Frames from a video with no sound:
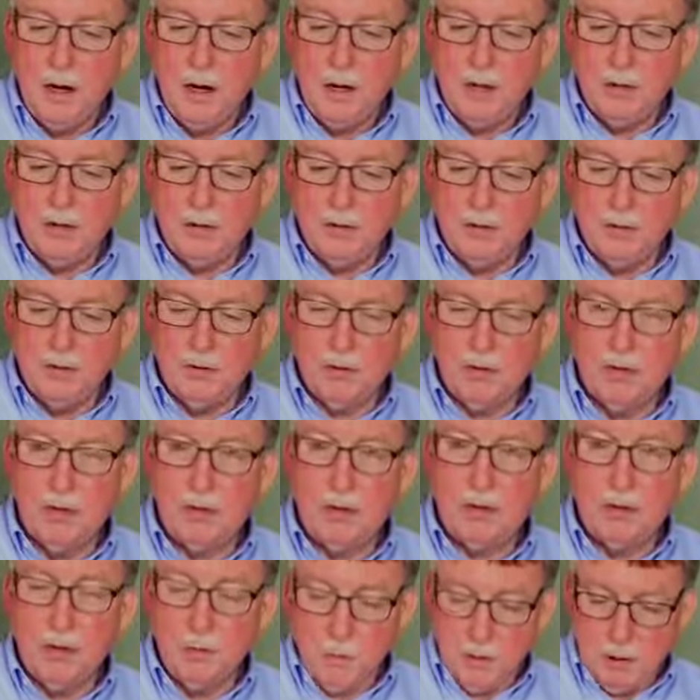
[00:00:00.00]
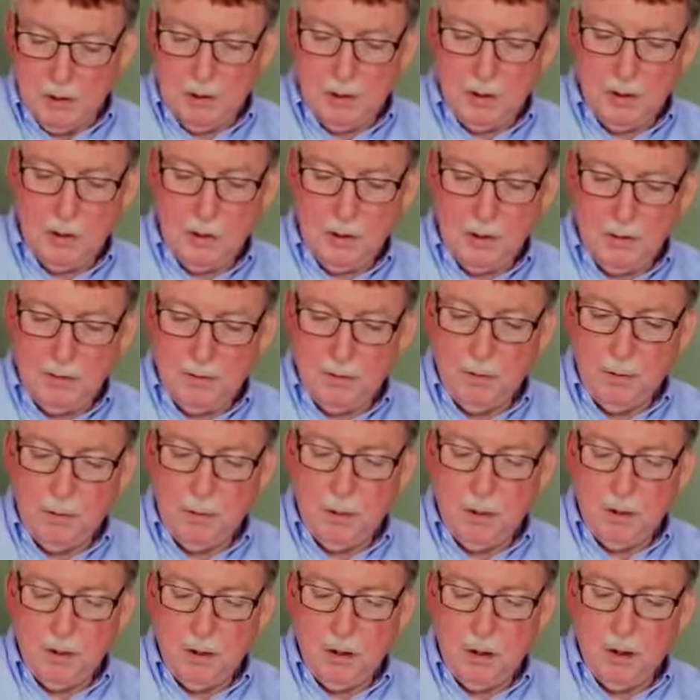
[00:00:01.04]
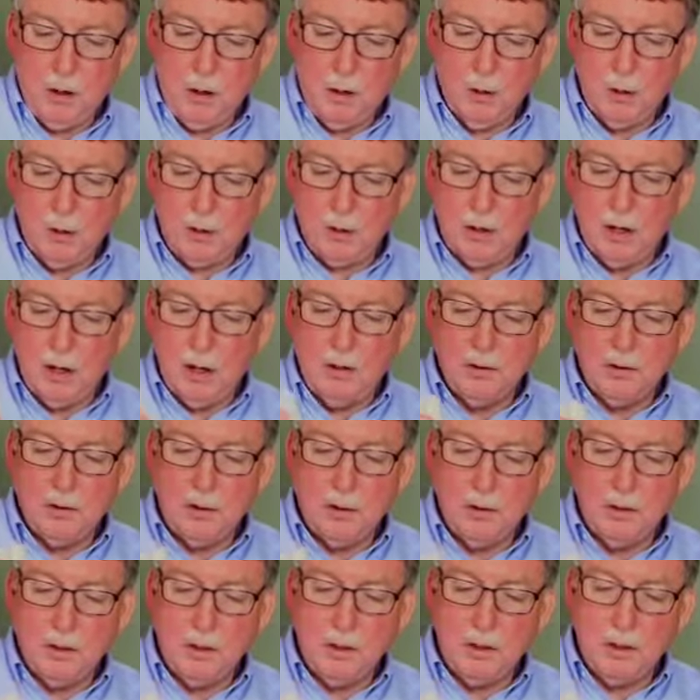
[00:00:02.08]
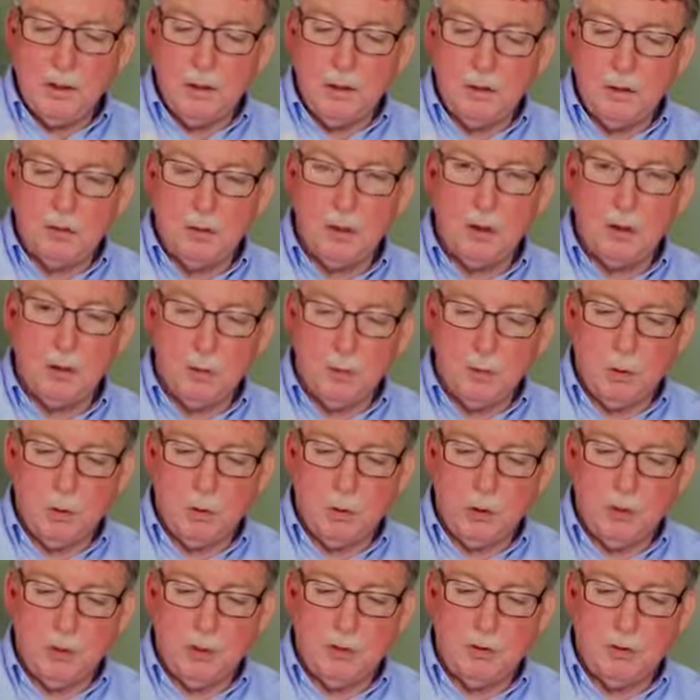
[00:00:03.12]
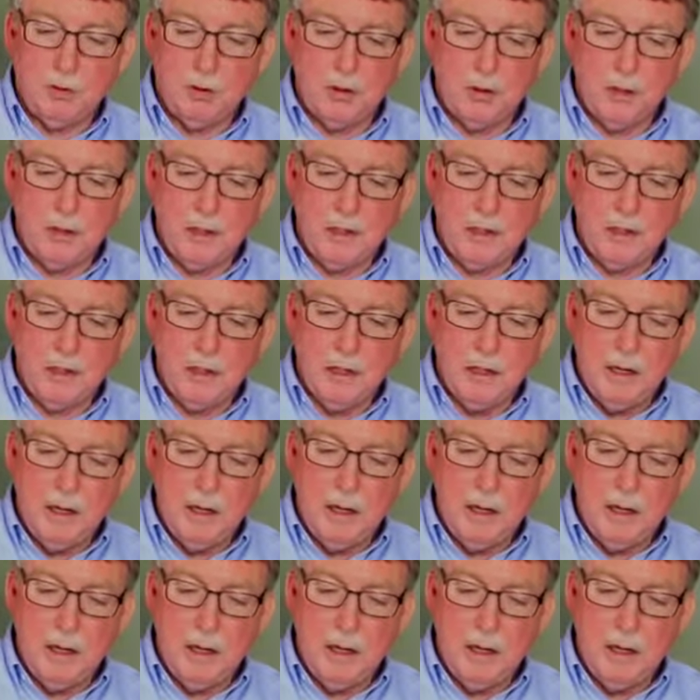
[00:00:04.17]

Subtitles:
and since the tibia and the fibula are hooked onto it, it internally rotates the knee